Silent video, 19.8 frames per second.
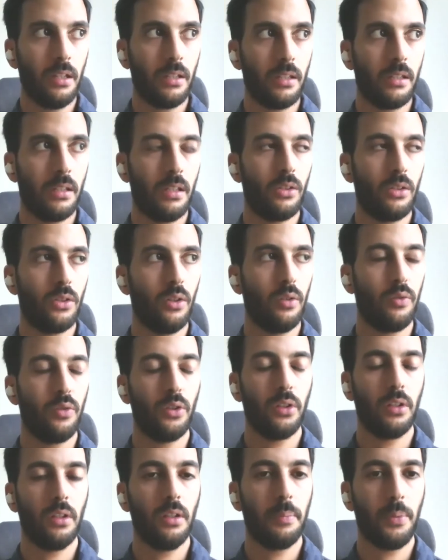So
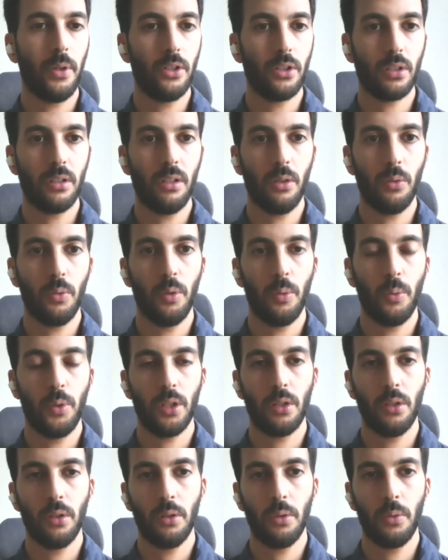for the project that we're
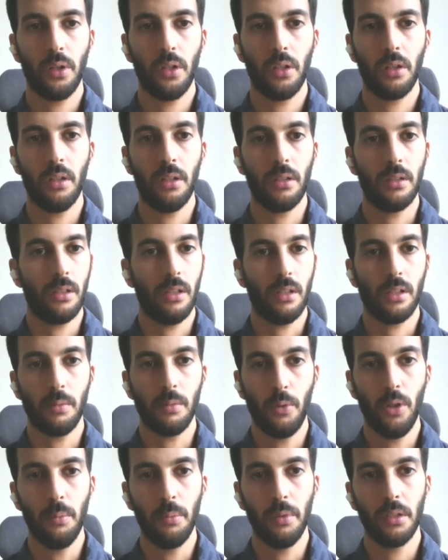working with, it's a
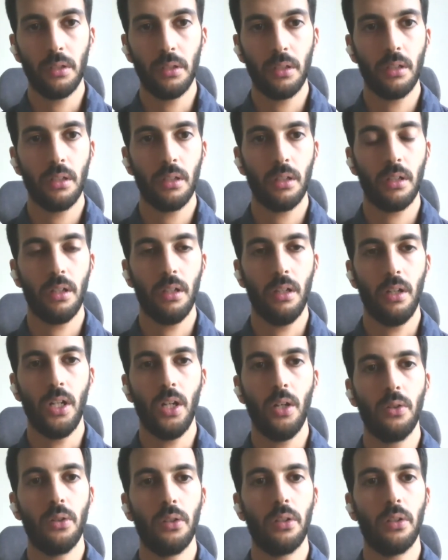small building, around